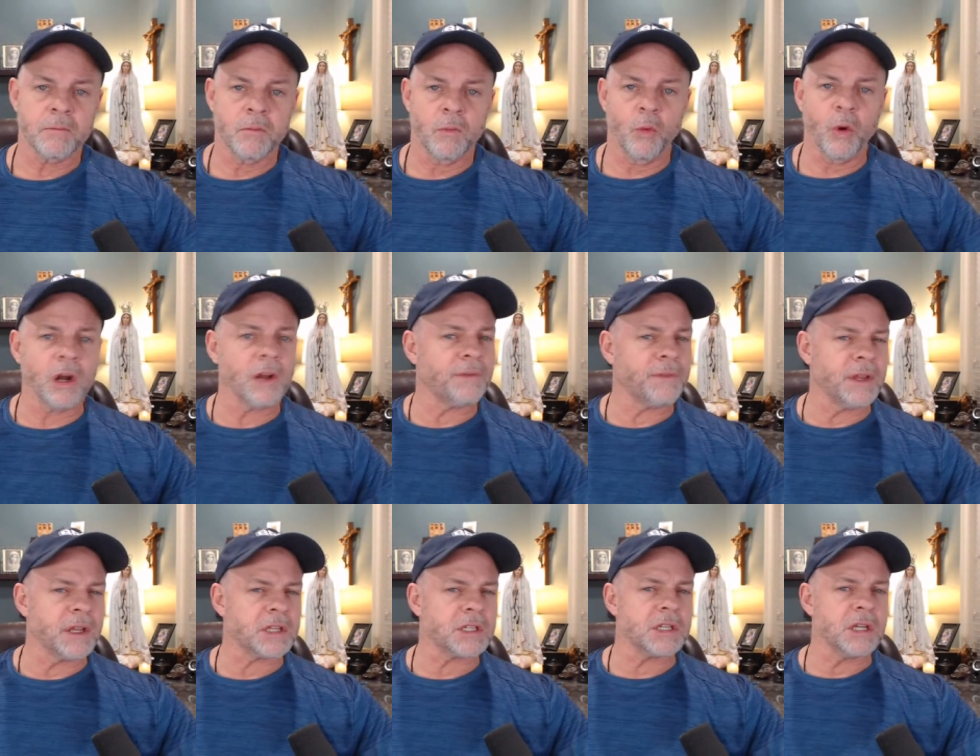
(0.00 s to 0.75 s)
What if
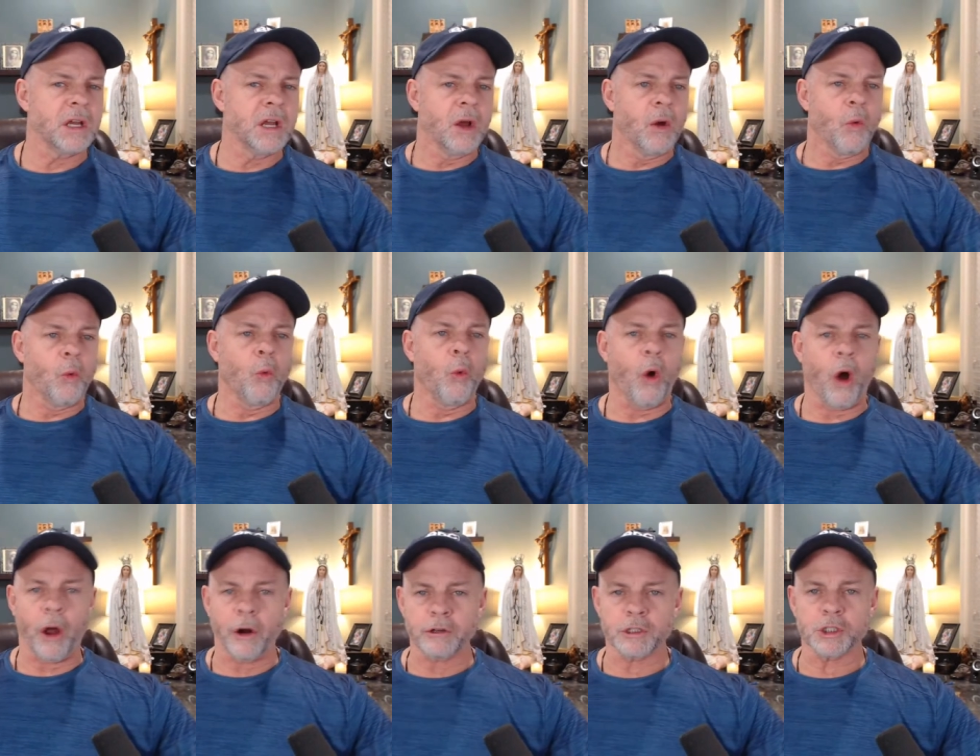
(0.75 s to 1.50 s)
this
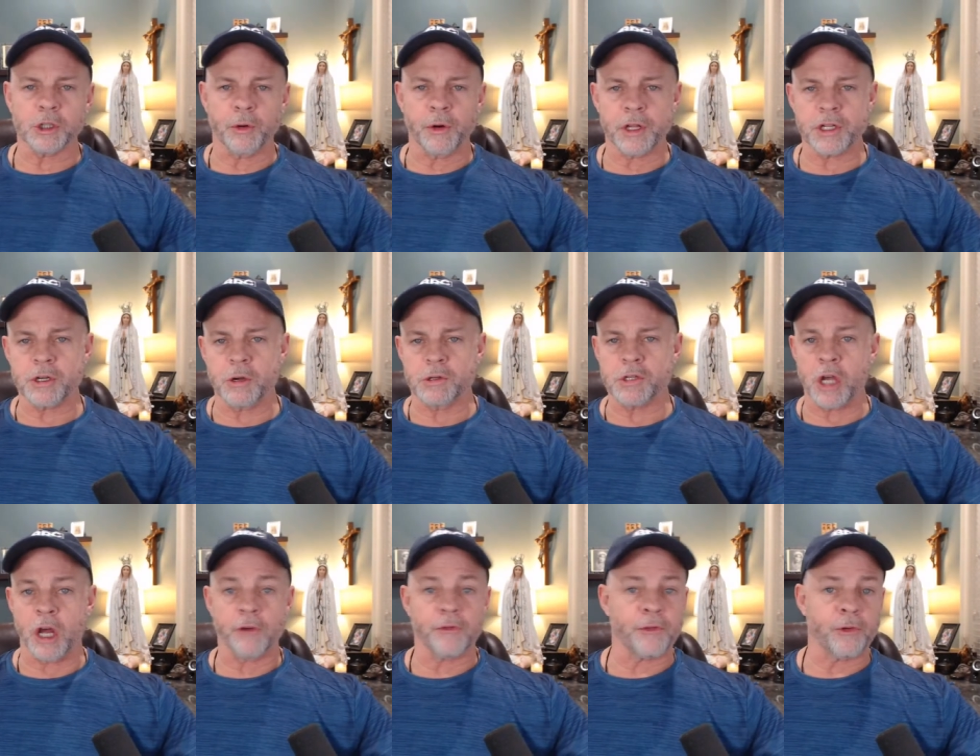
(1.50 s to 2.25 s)
water shortage
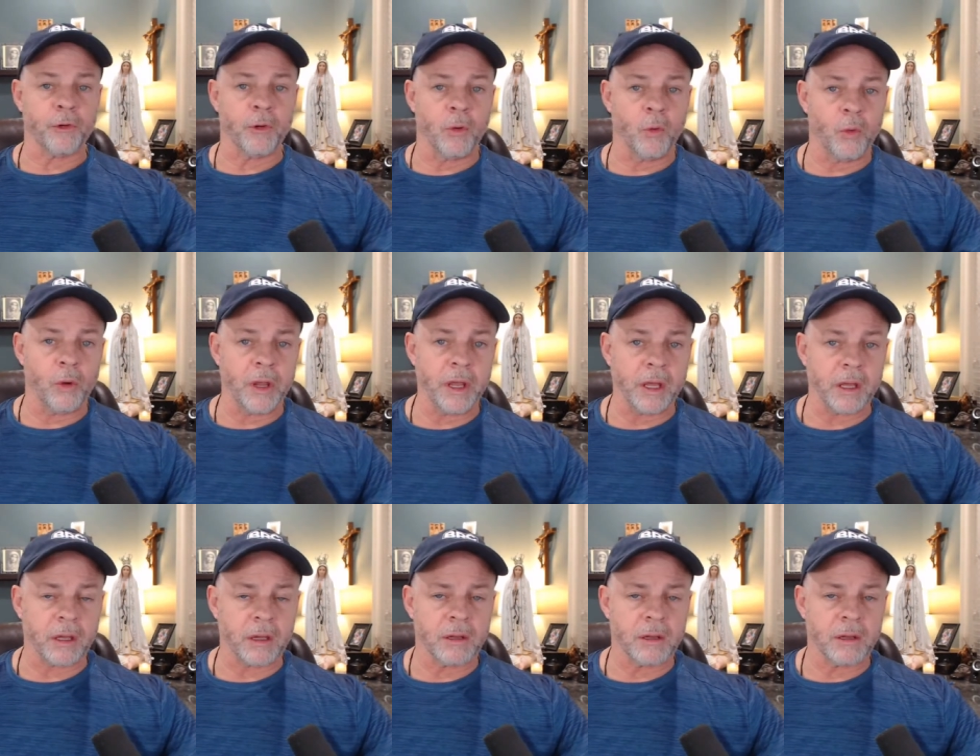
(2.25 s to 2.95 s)
goes on for a week?